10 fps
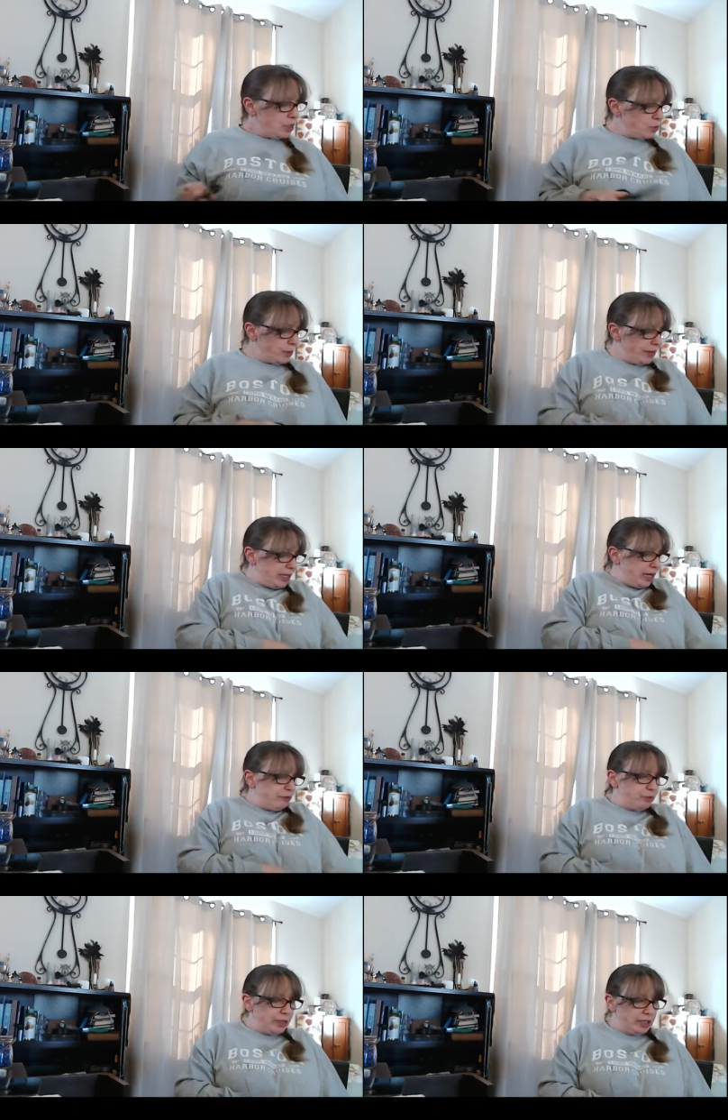One thing
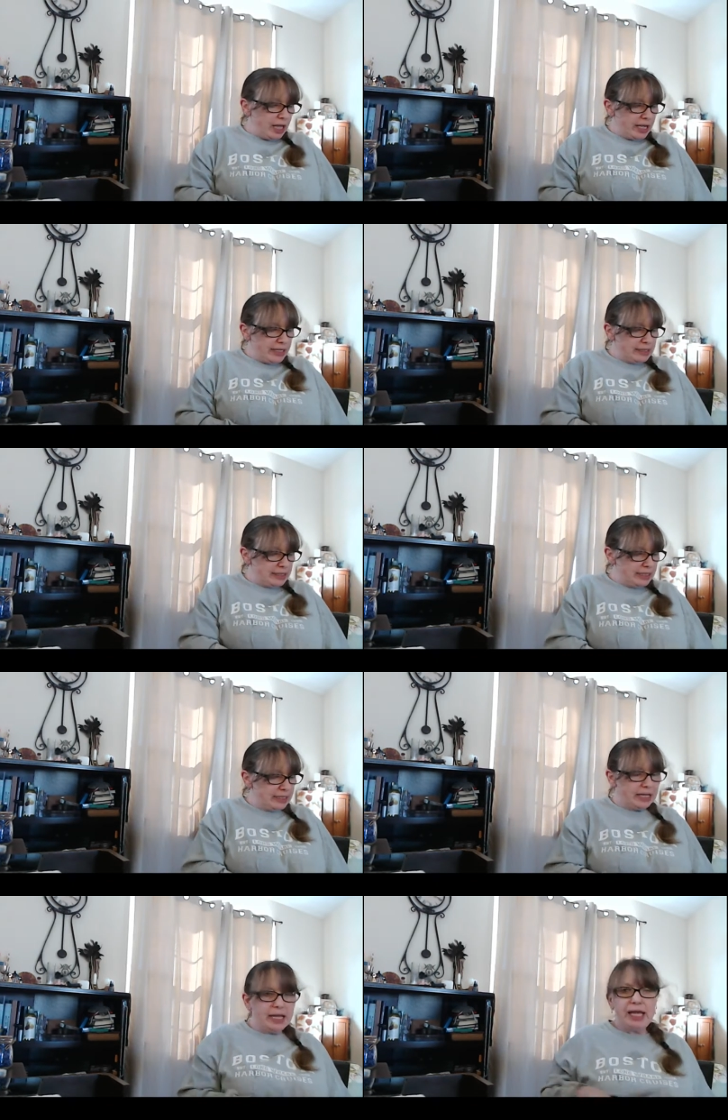I've realized,
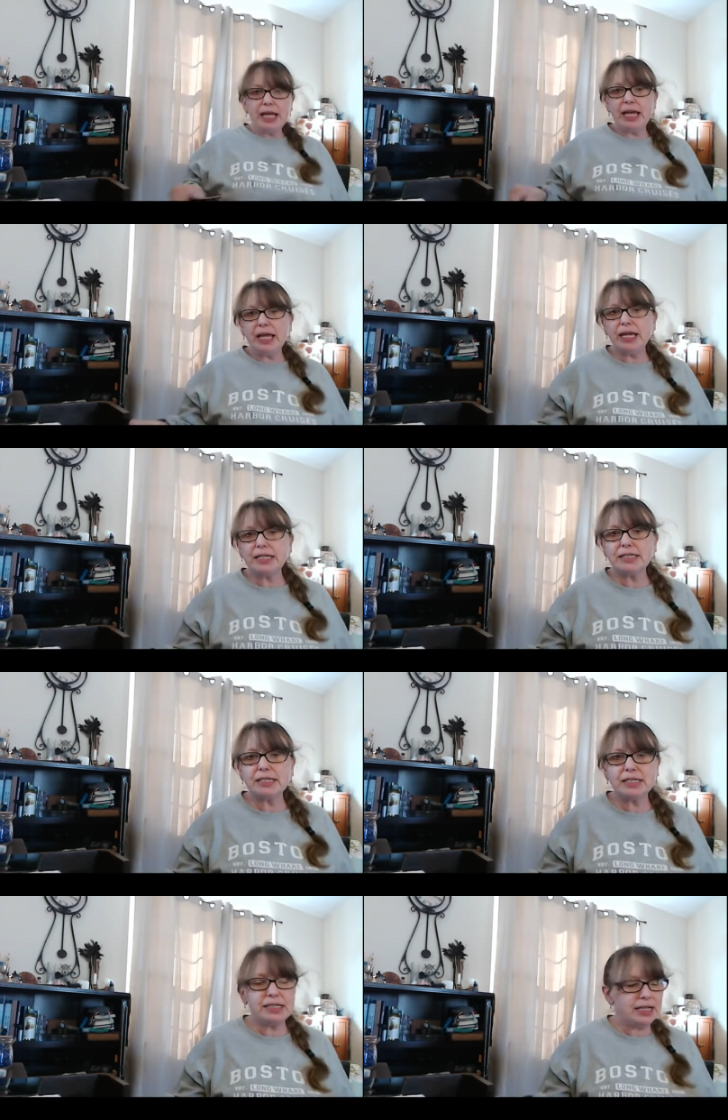and
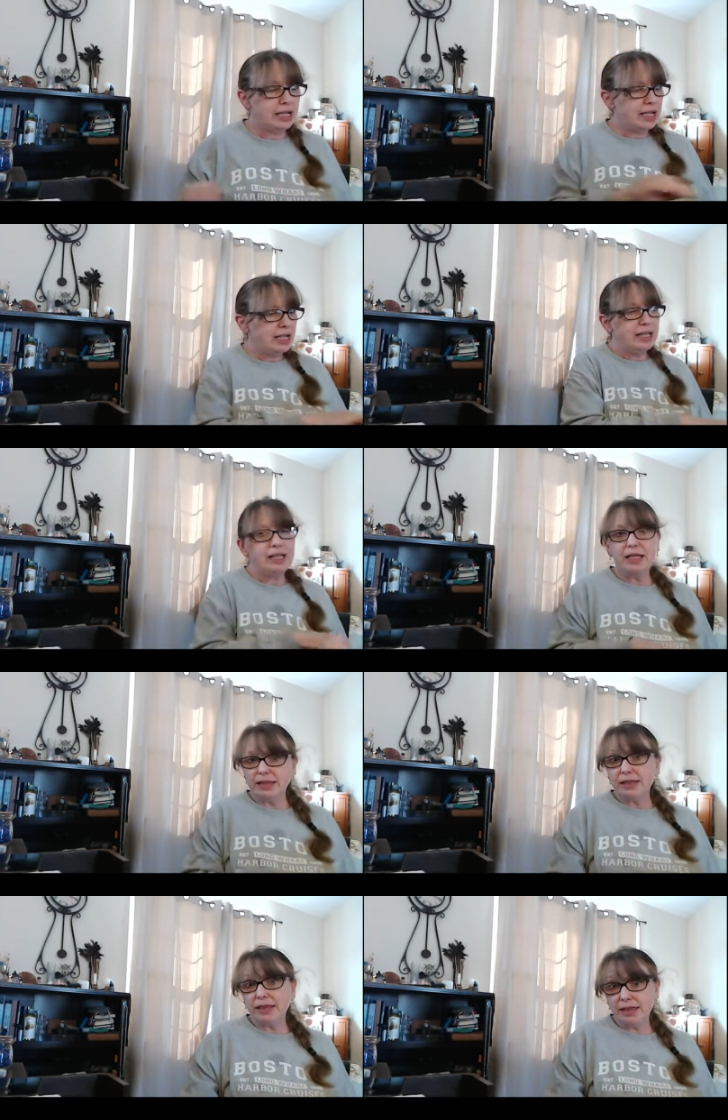
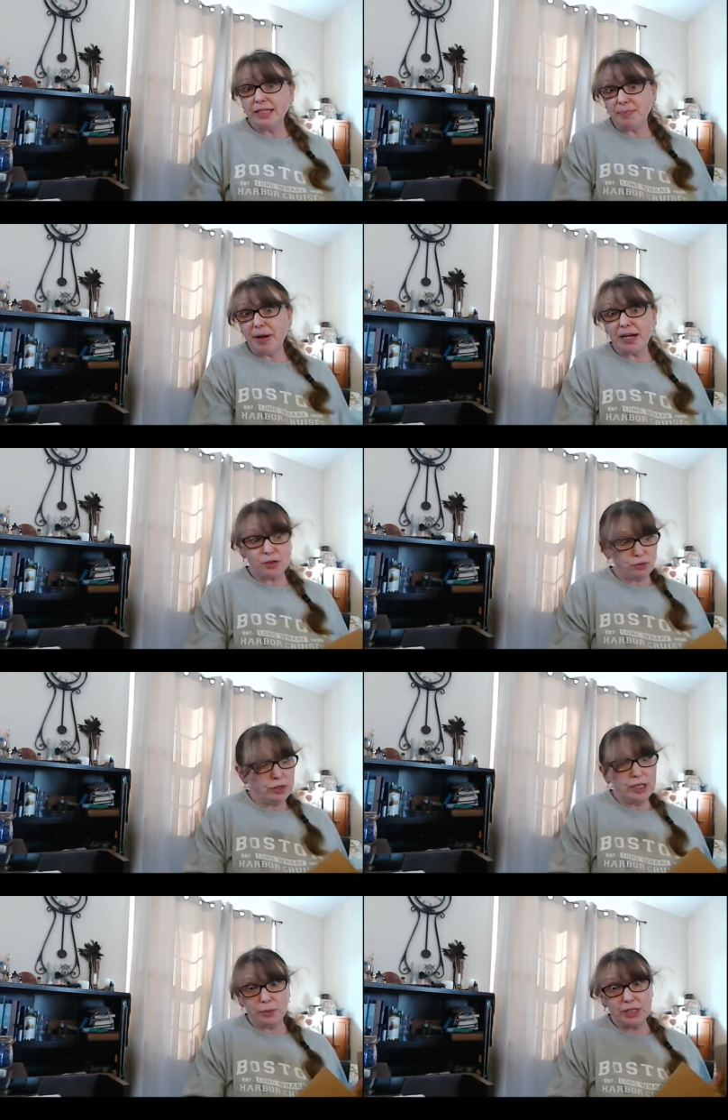this box
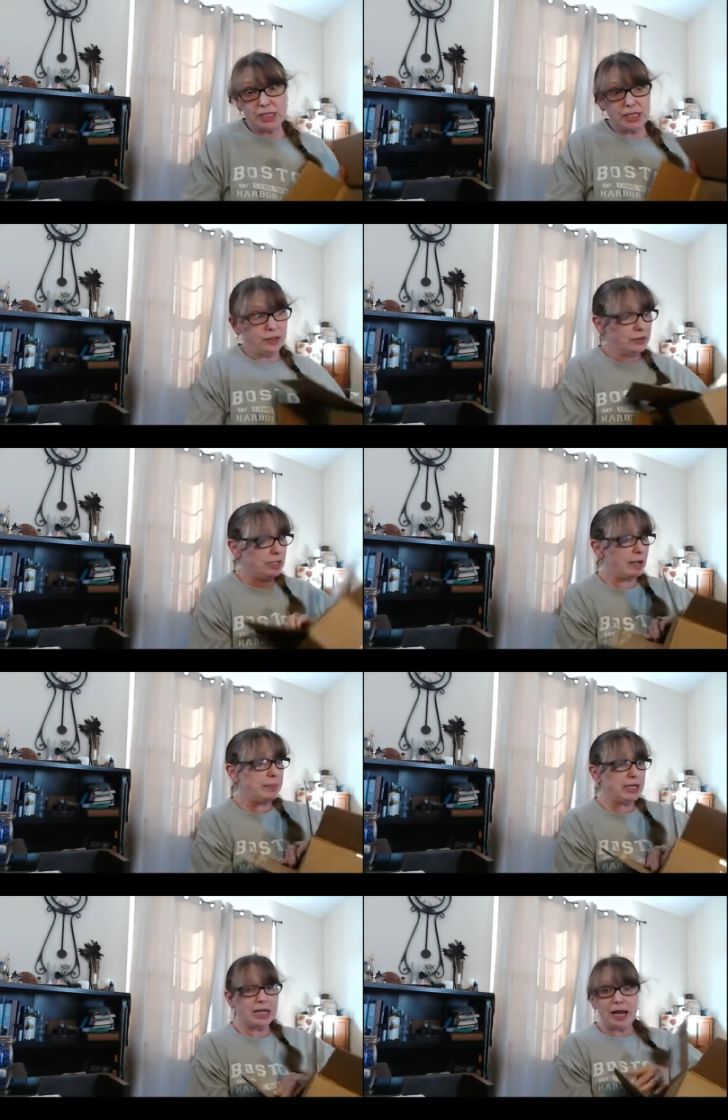really was sealed. I
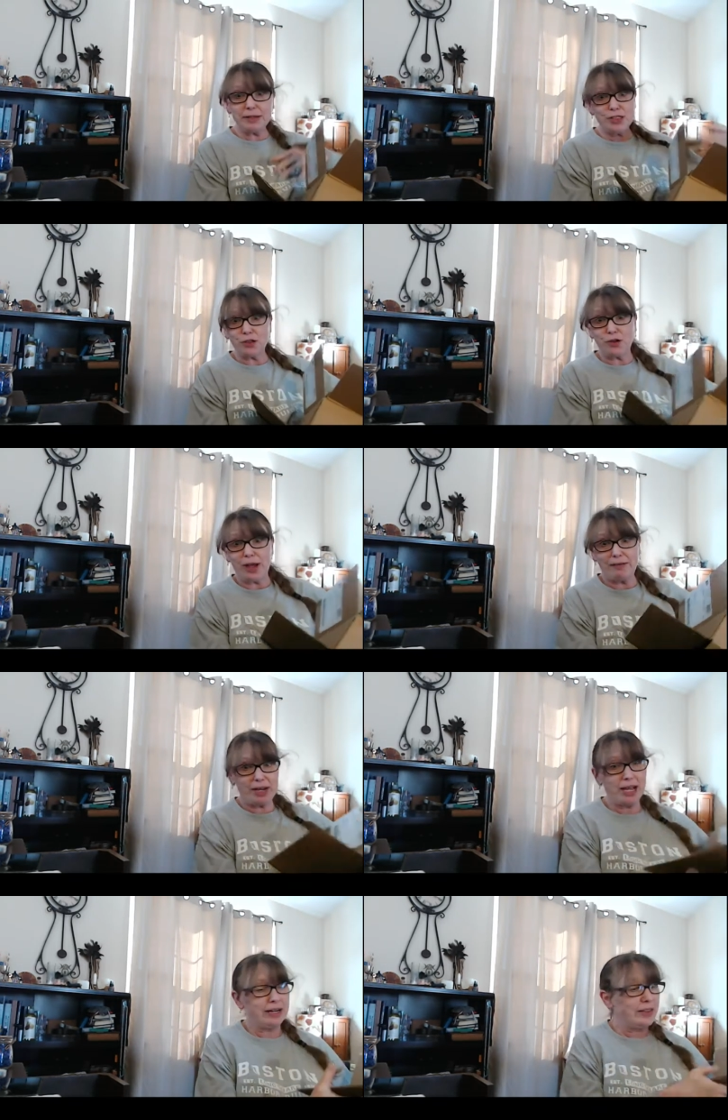mean, I still don't have
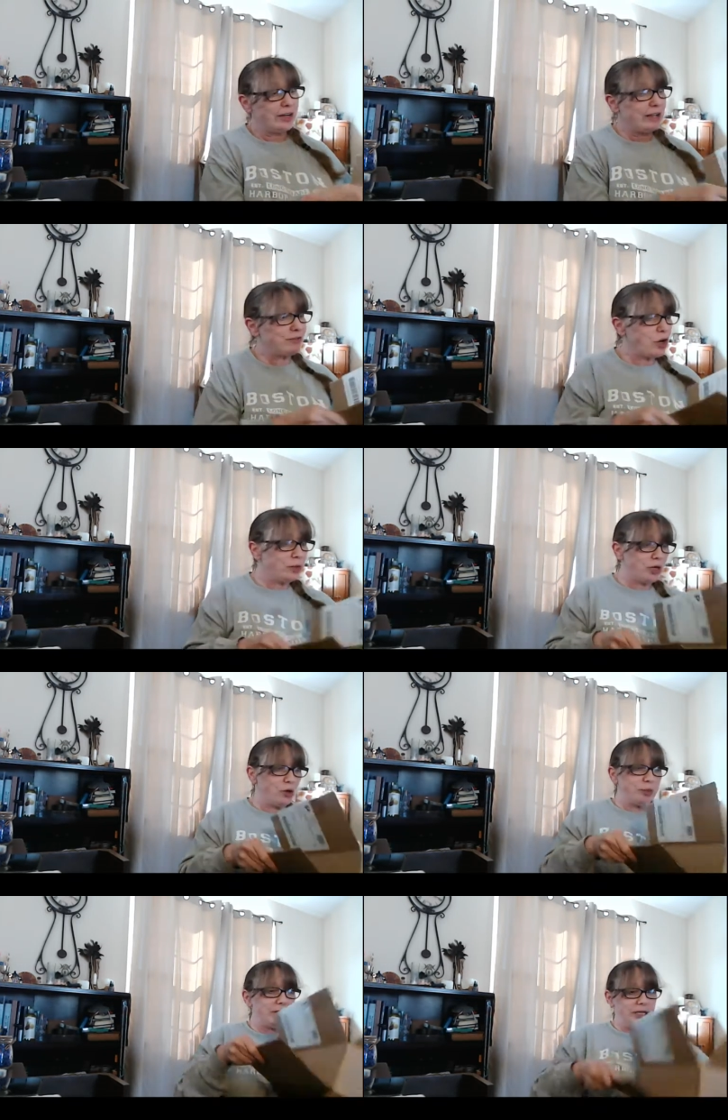it out of there, I've totally
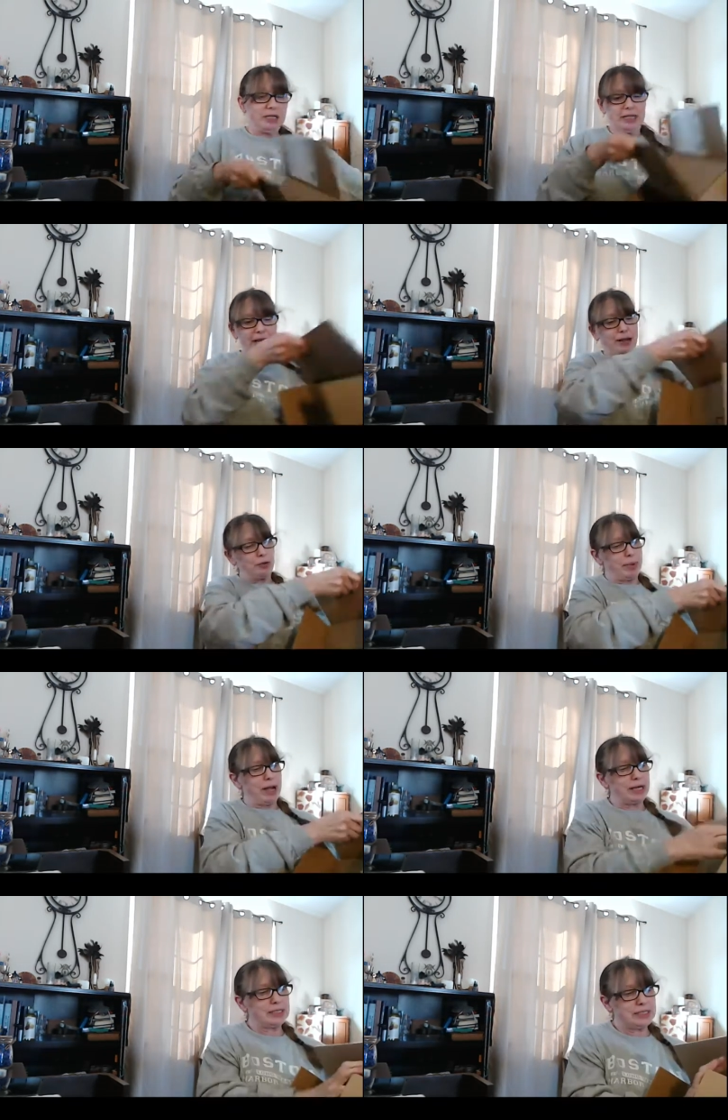opened the outer
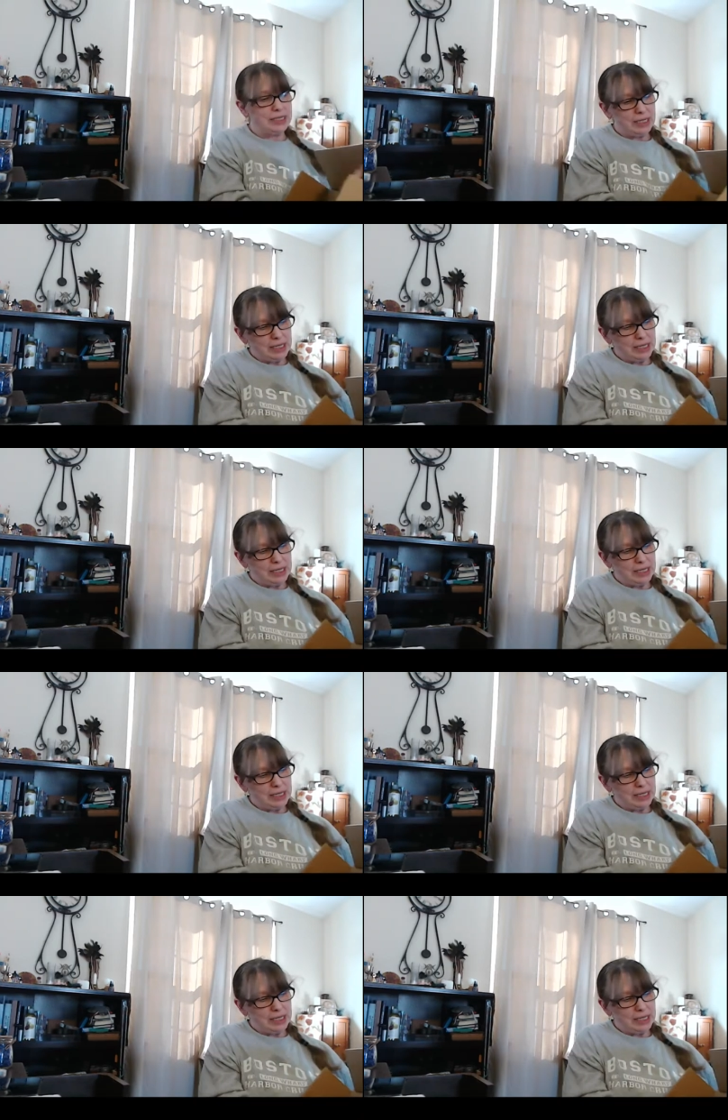box.